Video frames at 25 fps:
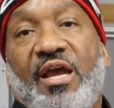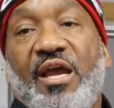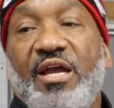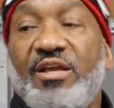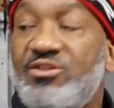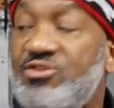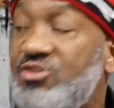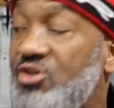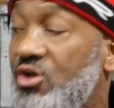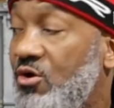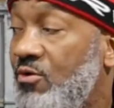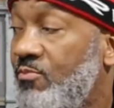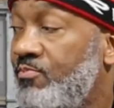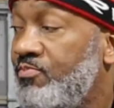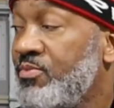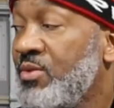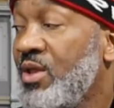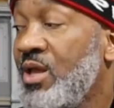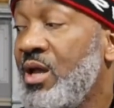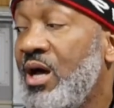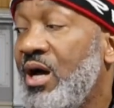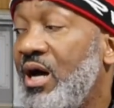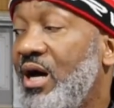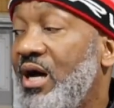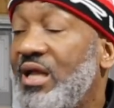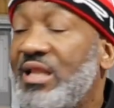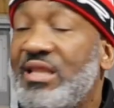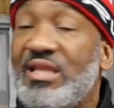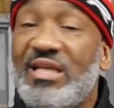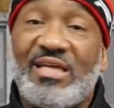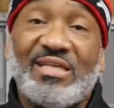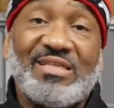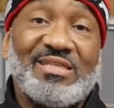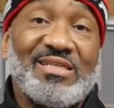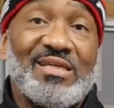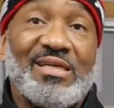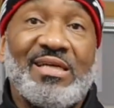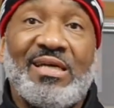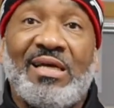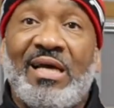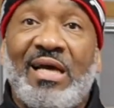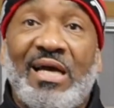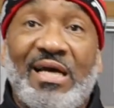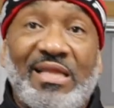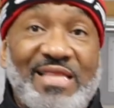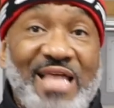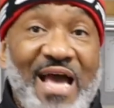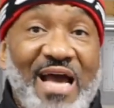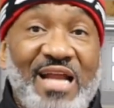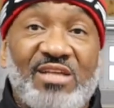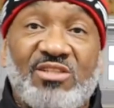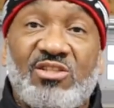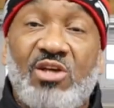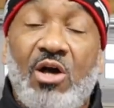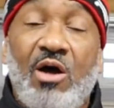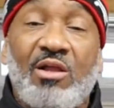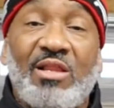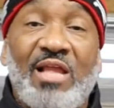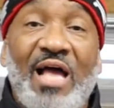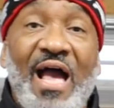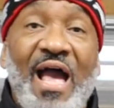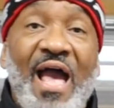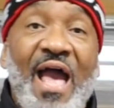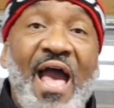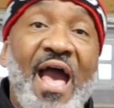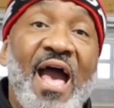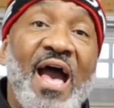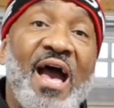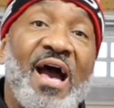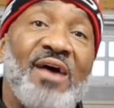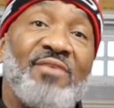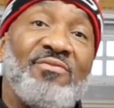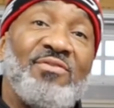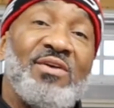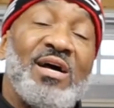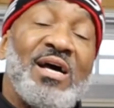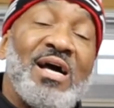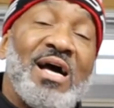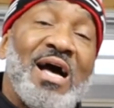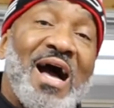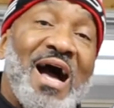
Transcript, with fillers: And so, uh, listen, that is all I have.